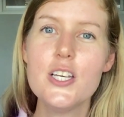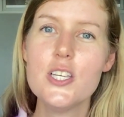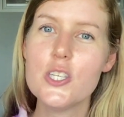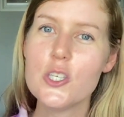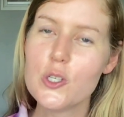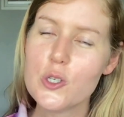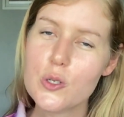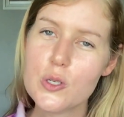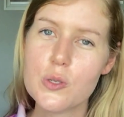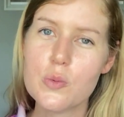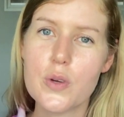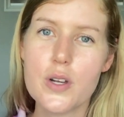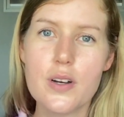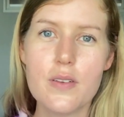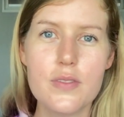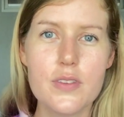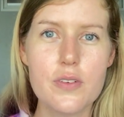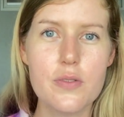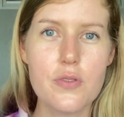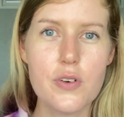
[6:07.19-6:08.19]
use one
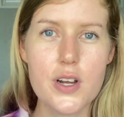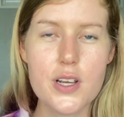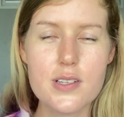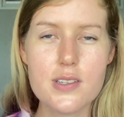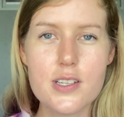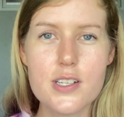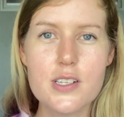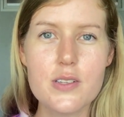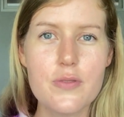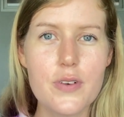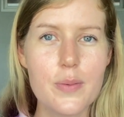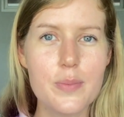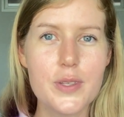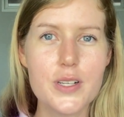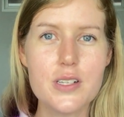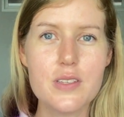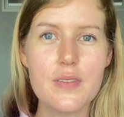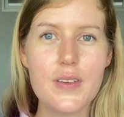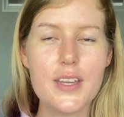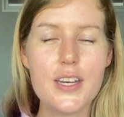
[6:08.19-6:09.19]
of the phrases from
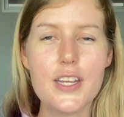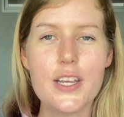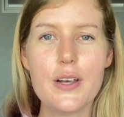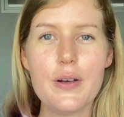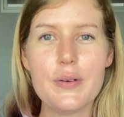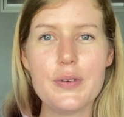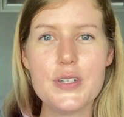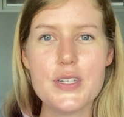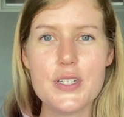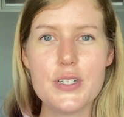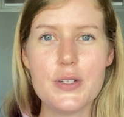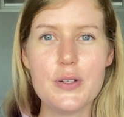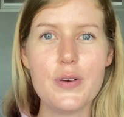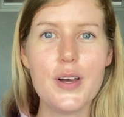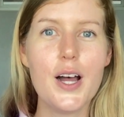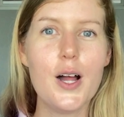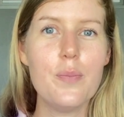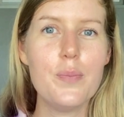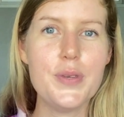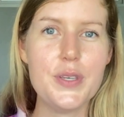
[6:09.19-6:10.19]
this video to
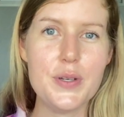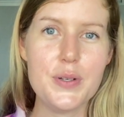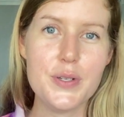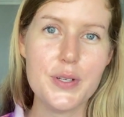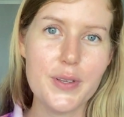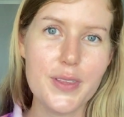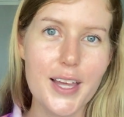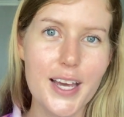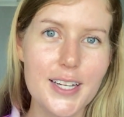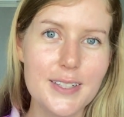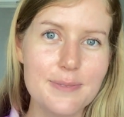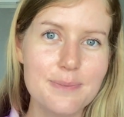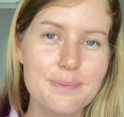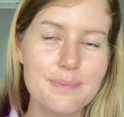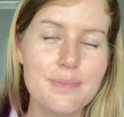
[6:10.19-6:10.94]
help you do that.